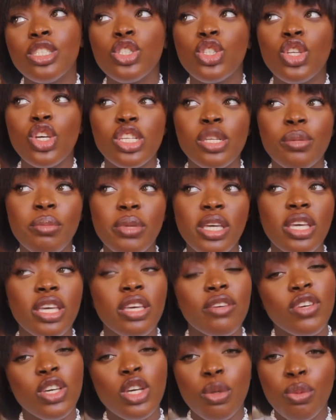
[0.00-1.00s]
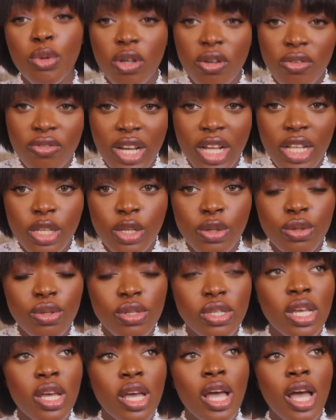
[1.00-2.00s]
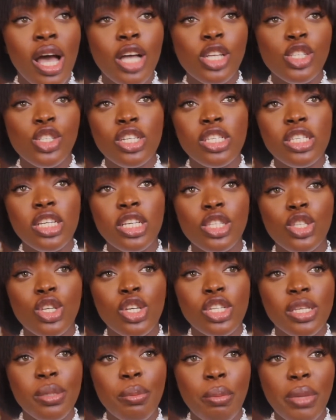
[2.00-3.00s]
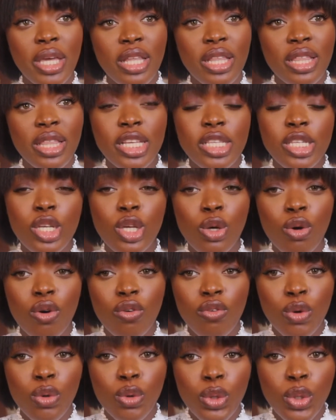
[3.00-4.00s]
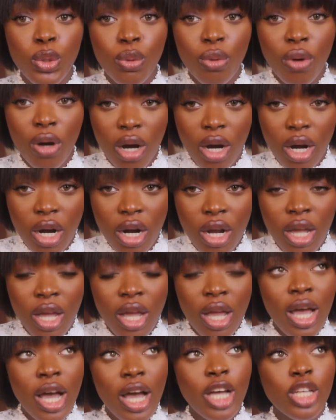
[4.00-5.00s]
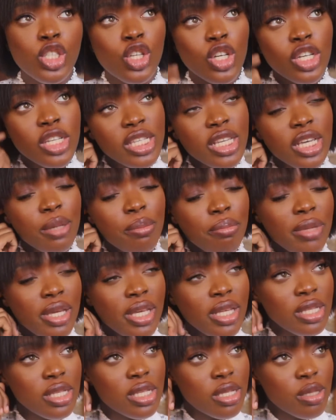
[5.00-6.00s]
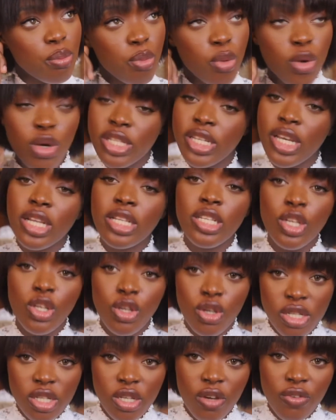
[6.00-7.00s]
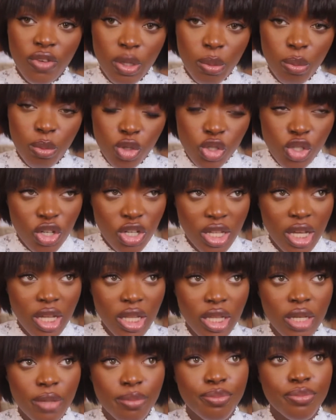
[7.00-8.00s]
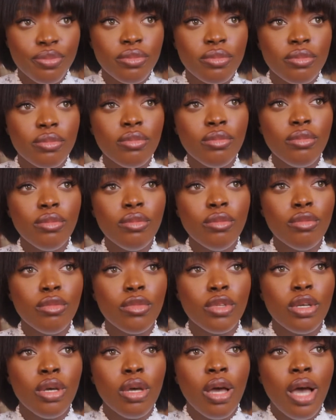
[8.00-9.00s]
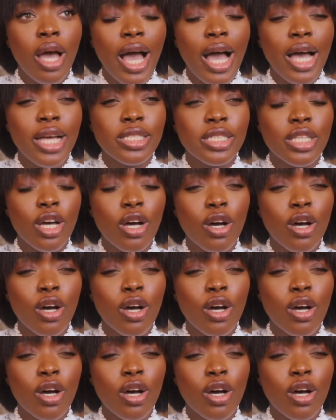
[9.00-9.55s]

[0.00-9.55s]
doesn't mean giving up your values. Adjusting doesn't mean letting go of who you are. Adjusting means protecting yourself emotionally. And